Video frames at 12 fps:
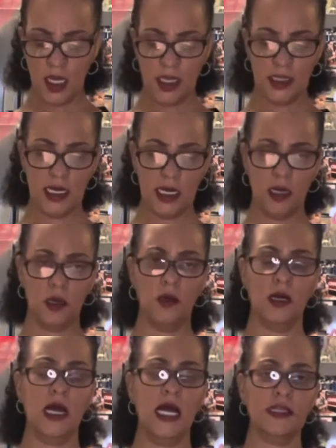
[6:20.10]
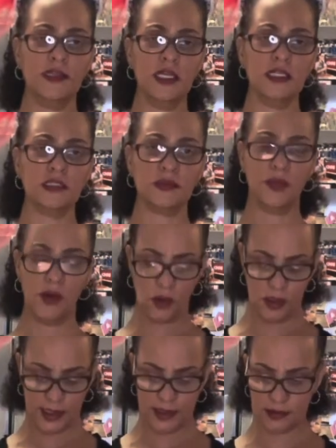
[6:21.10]
Now at this
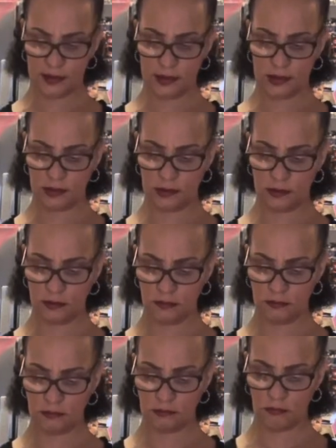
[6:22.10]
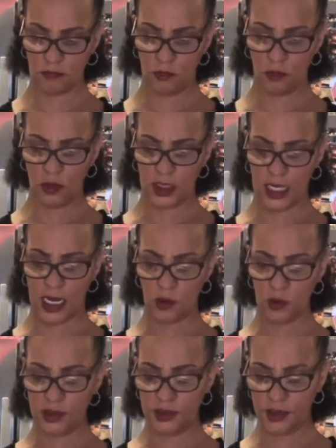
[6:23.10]
point, what I
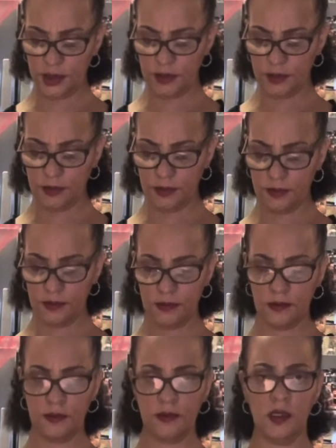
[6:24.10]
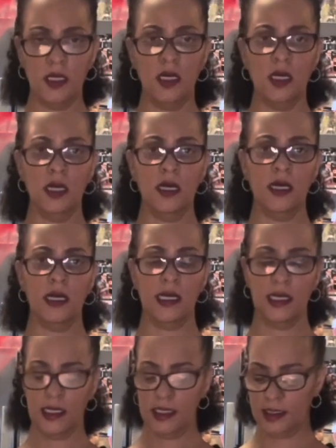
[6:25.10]
would do
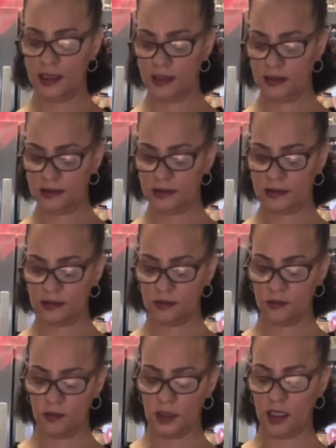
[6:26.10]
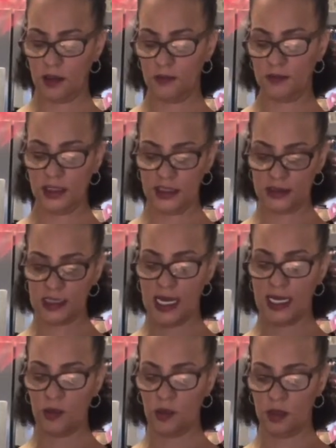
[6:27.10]
is, well, let's
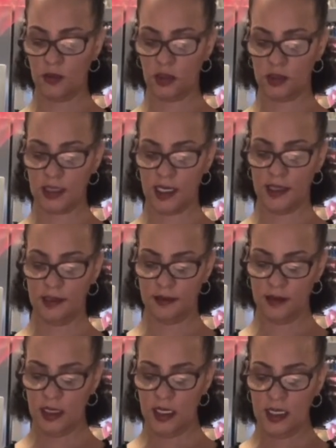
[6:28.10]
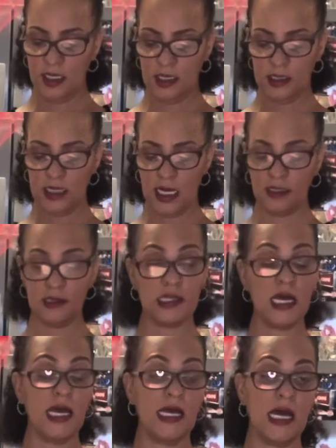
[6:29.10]
add one more thing. And another
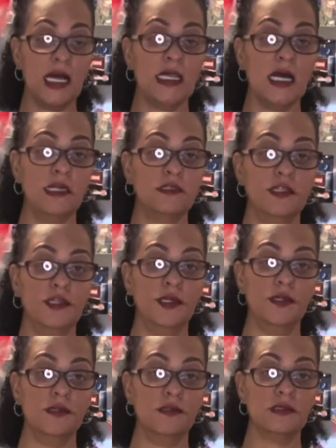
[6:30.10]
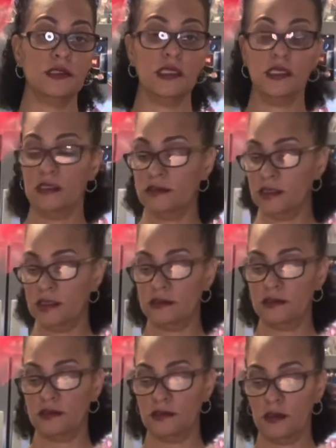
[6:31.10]
thing I like to use is at
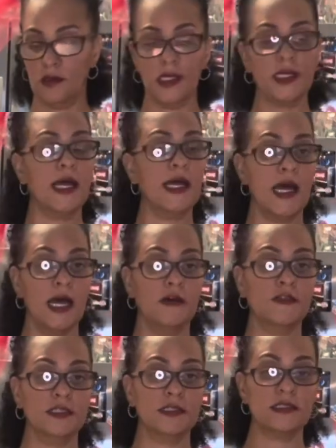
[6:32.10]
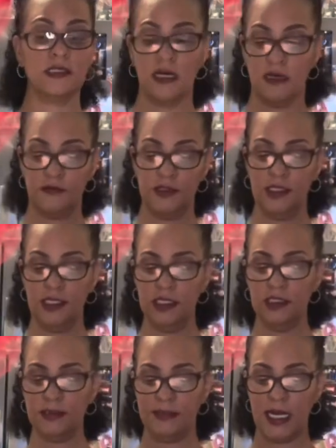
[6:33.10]
the store they have this stuff in
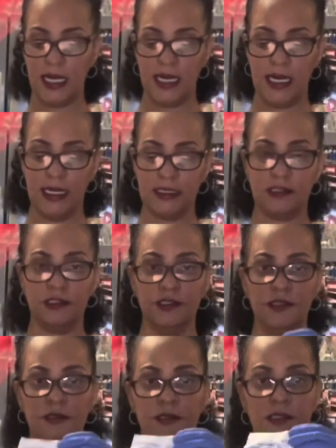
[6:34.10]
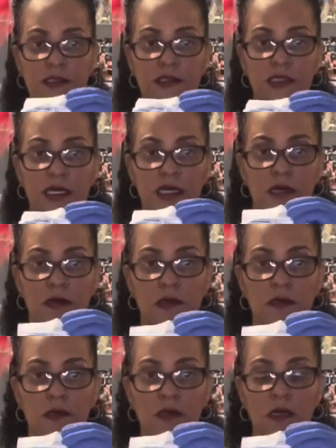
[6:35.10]
these packs. You can tell